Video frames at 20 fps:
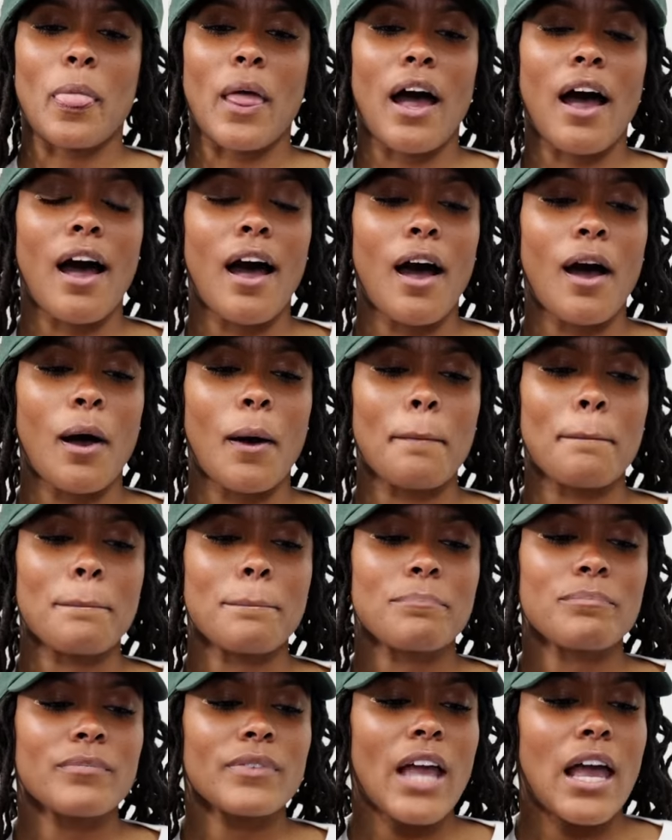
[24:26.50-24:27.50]
Um,
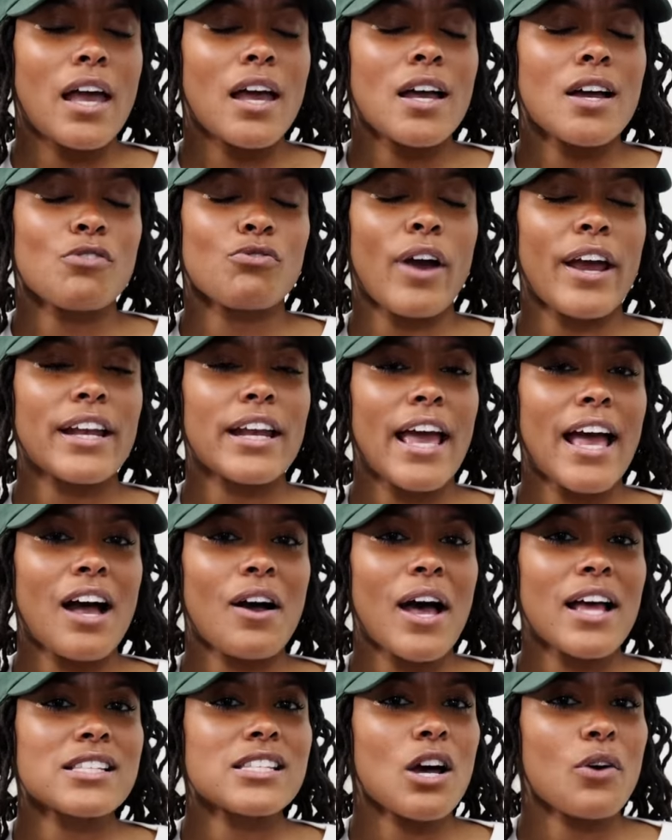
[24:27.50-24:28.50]
right now,
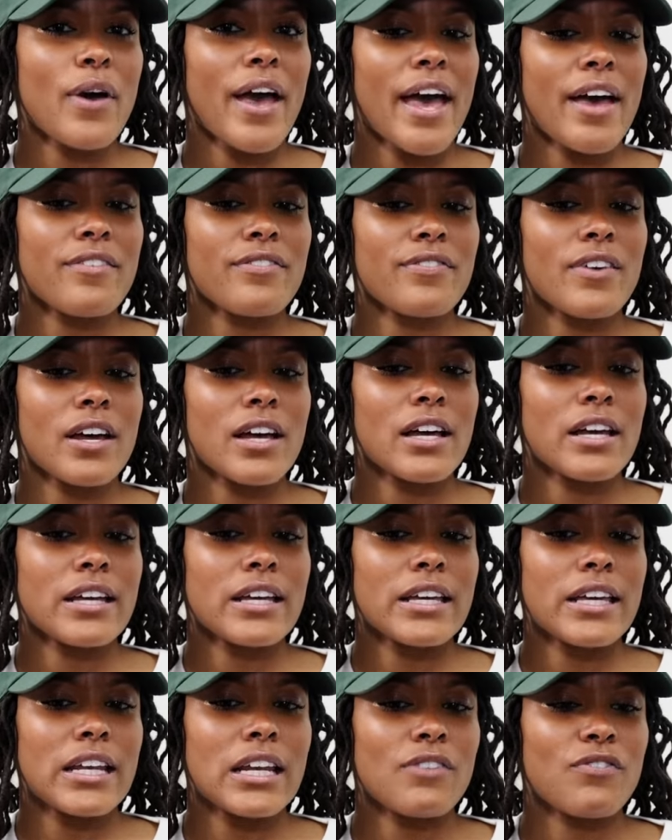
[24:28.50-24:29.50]
I don't have
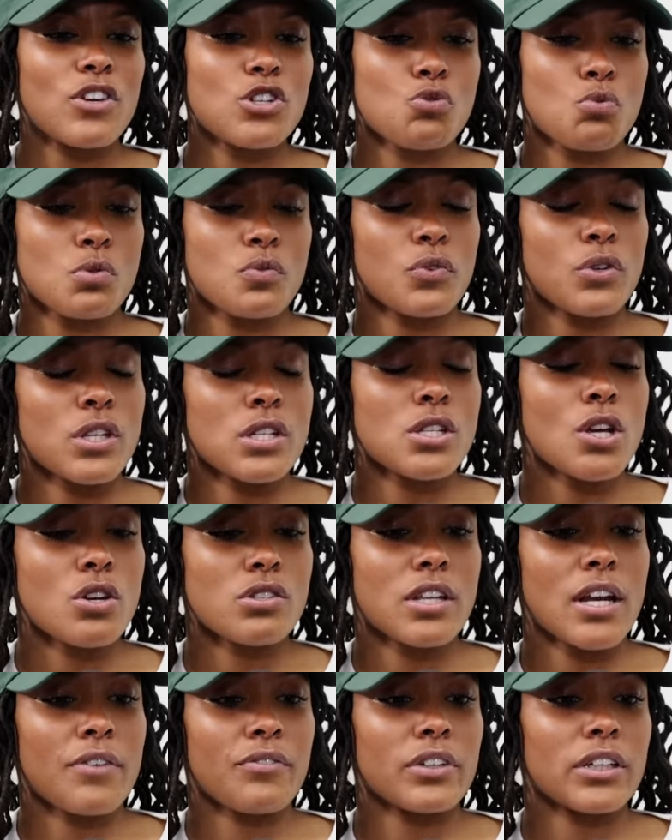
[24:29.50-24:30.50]
uh, any visuals for the songs
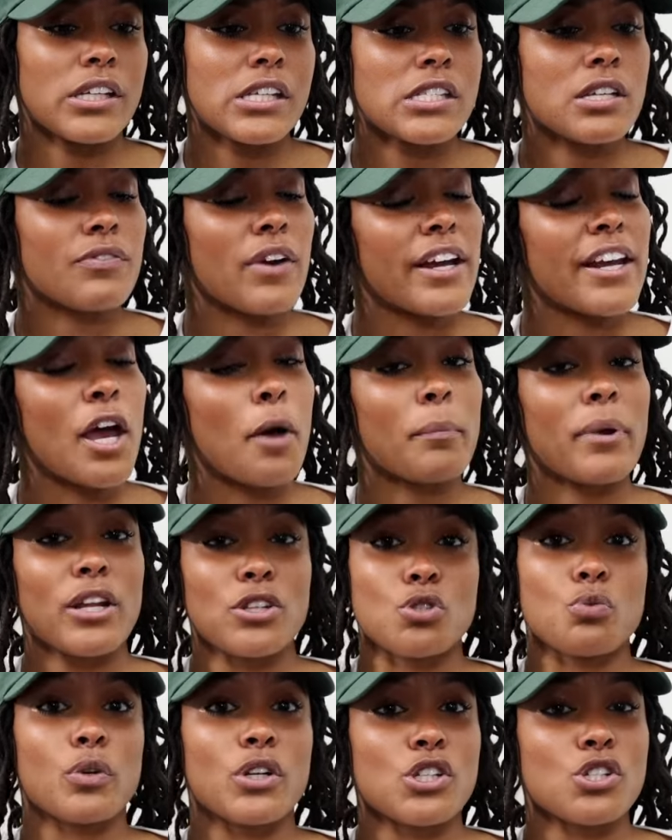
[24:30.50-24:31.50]
that I'm releasing right now, but I
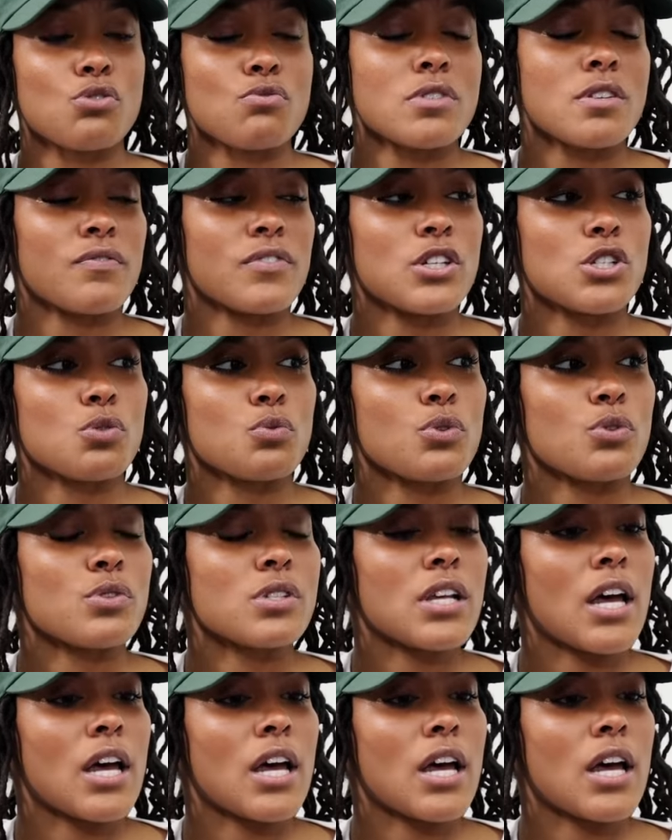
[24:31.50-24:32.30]
do wanna shoot some visuals.